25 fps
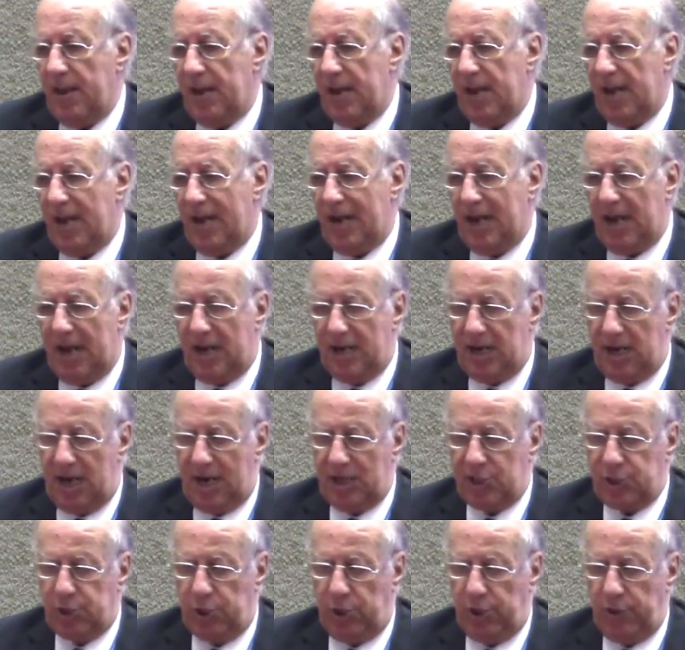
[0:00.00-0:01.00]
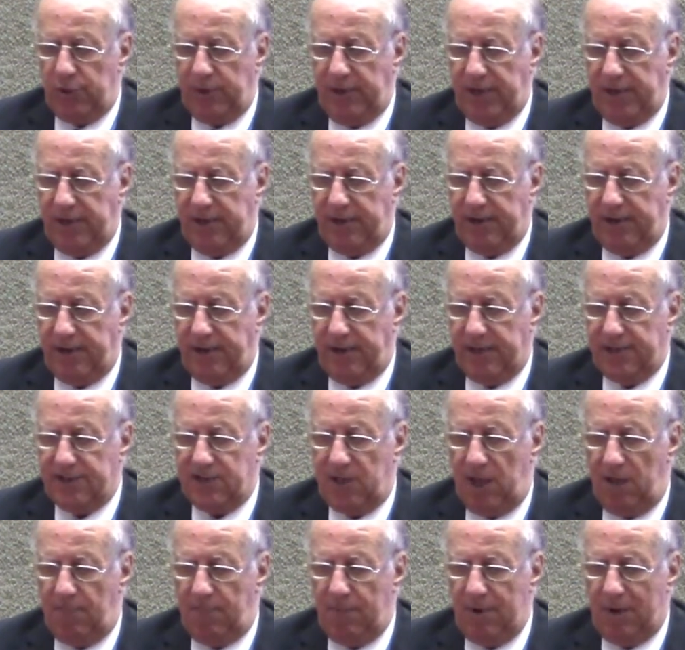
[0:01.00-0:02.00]
I'll show you here an
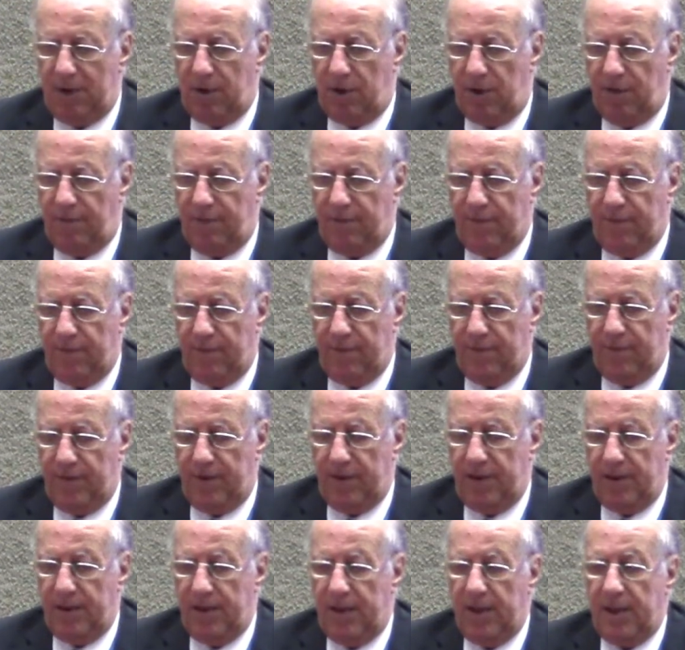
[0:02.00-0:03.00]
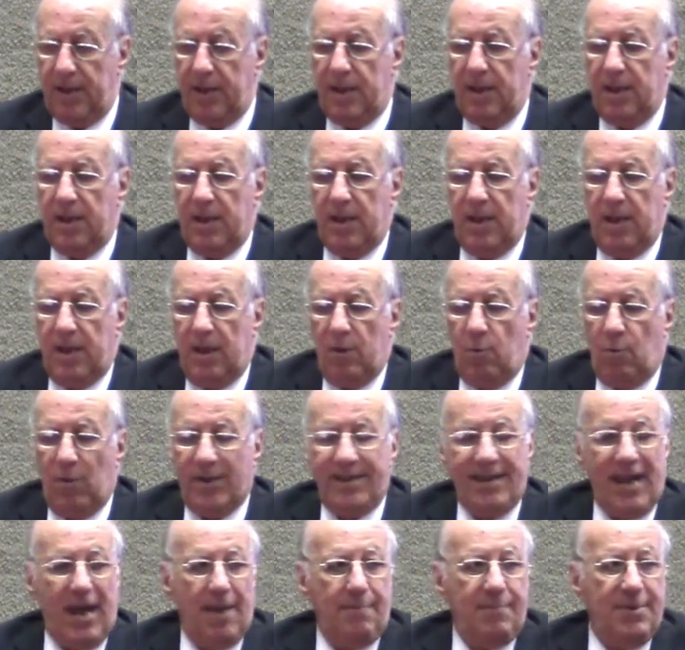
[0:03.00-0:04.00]
example of
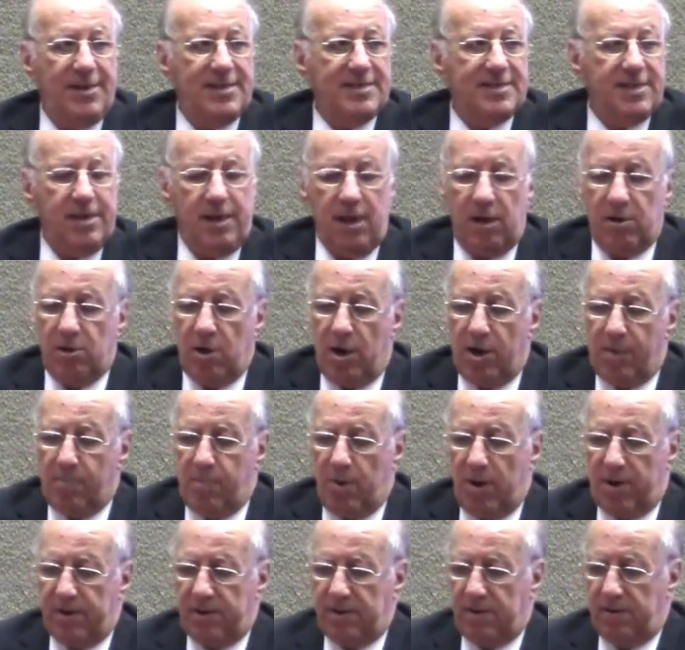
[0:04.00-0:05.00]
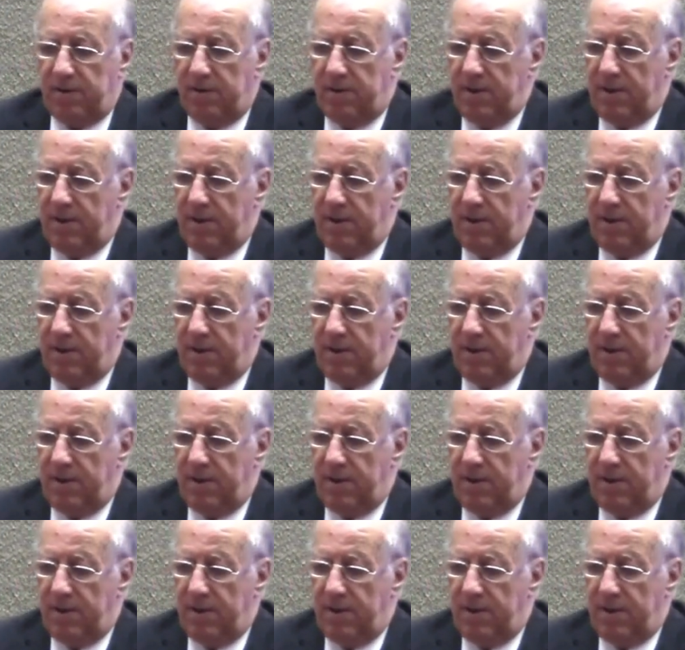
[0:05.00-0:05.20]
what happens in a car park.